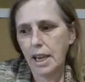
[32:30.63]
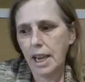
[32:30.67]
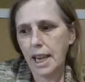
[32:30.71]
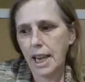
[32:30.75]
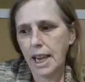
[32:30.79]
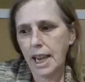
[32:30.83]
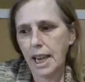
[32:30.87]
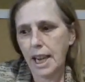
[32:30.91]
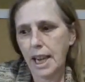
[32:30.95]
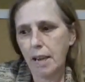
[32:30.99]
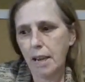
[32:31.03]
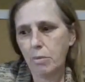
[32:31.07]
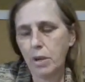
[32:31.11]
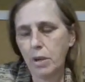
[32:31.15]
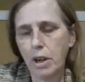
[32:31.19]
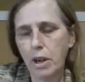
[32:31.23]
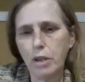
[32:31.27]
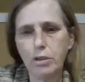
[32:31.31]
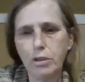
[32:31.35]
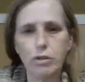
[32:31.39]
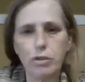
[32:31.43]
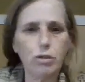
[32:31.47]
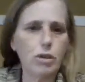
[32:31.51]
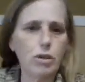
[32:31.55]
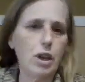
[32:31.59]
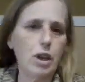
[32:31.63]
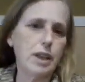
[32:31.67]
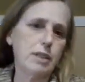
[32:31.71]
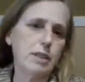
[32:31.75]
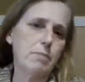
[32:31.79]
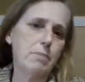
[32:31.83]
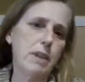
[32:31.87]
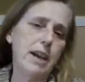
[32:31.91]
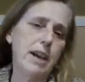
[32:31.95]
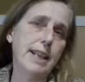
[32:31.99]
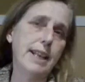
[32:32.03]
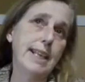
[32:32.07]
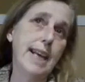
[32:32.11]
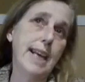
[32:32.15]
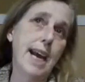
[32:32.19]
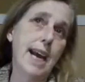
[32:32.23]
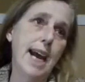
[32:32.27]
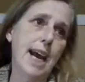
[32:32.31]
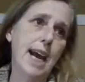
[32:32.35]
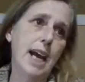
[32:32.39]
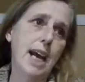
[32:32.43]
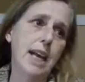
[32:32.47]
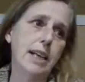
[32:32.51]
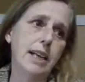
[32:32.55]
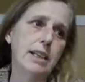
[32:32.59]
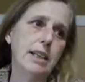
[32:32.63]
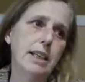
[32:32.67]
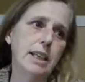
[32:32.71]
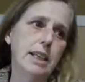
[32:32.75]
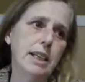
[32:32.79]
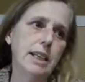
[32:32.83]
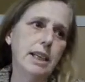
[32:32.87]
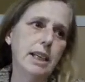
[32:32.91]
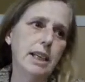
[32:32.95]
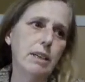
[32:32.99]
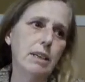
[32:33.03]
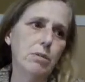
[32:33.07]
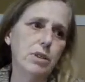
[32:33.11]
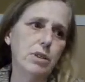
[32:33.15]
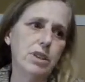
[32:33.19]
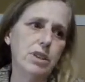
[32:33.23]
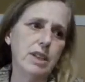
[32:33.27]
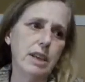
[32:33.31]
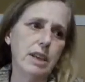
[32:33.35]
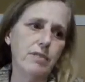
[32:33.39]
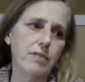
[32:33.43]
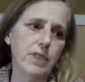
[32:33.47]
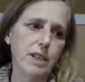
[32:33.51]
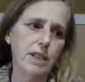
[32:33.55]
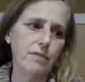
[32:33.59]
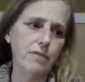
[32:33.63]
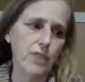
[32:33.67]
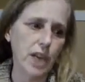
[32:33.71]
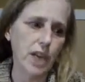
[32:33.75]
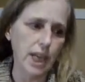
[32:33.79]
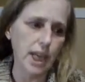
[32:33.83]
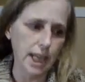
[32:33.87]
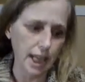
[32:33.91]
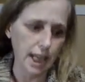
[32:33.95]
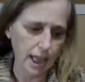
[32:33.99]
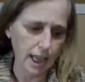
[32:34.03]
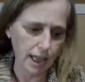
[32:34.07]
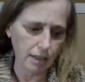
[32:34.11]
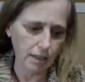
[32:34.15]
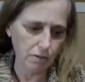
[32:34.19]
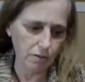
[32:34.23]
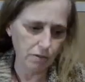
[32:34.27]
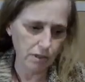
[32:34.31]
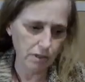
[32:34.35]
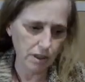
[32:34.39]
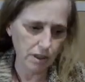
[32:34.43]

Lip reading: And we also lost my dad, and he was 75.